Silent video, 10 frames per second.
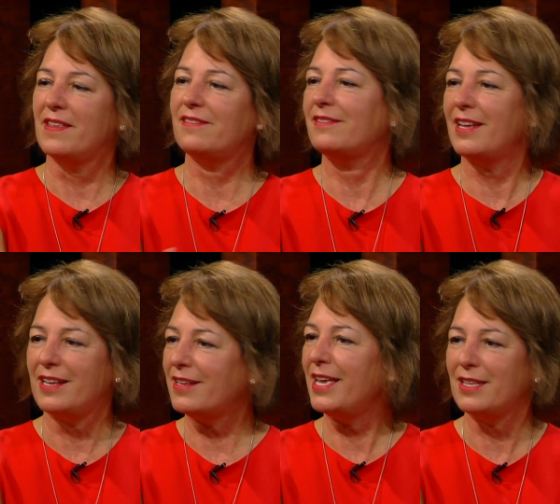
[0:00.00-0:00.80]
this, he
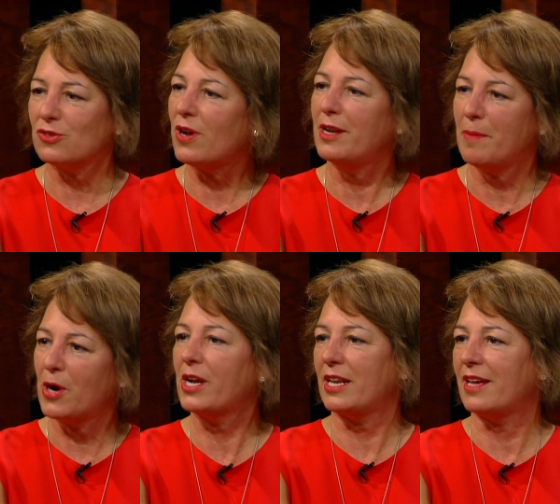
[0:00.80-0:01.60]
does, he's trying to
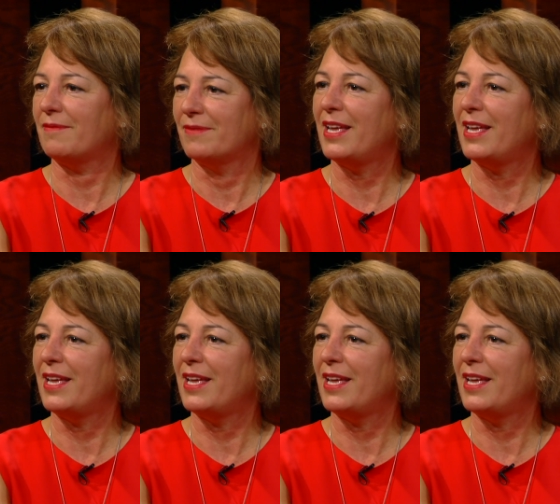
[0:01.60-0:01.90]
market it.